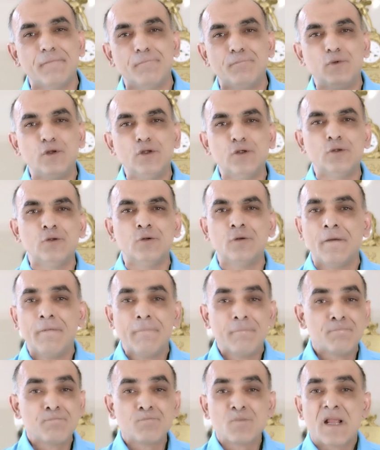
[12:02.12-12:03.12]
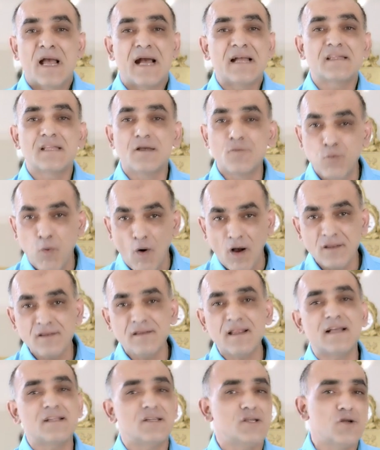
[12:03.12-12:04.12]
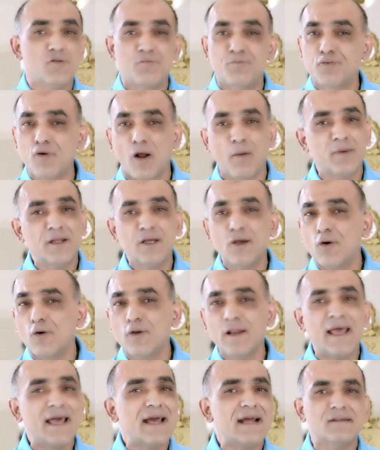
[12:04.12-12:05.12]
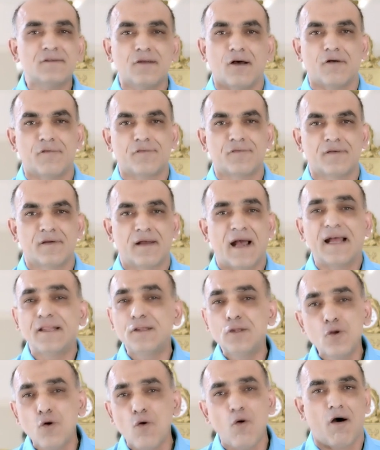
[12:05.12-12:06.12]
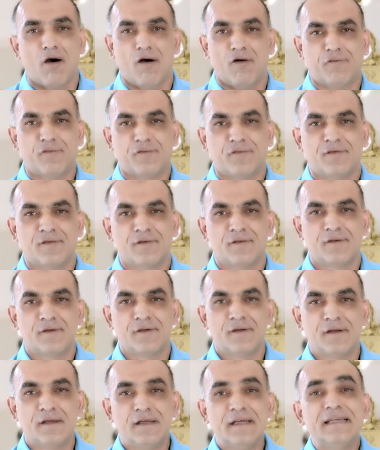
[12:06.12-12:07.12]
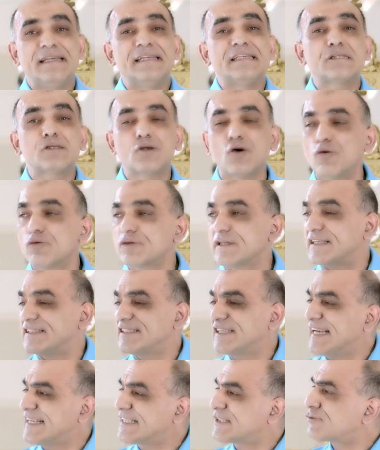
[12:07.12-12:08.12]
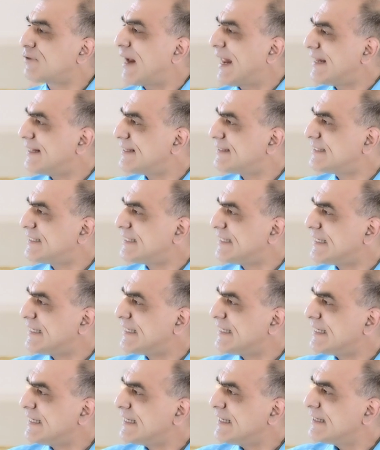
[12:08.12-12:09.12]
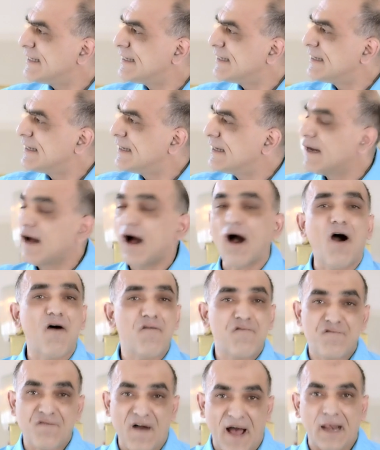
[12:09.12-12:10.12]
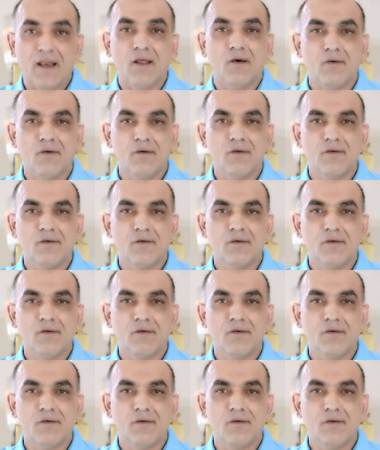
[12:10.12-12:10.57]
them blue. And the one that you probably all heard of and know of is called the Tetralogy of Fallot.